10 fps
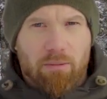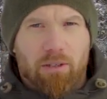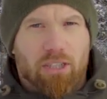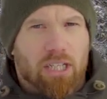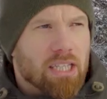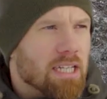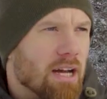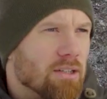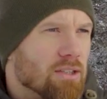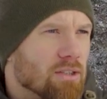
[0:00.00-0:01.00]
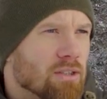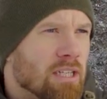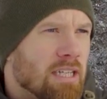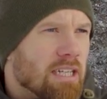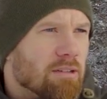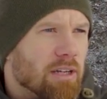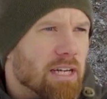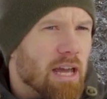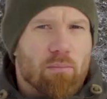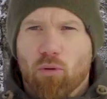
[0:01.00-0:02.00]
a bit chilly now, so I'm going
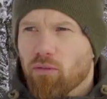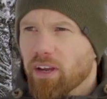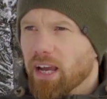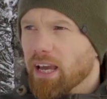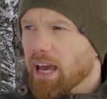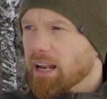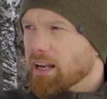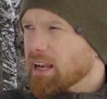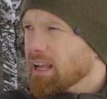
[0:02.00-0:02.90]
to get moving again.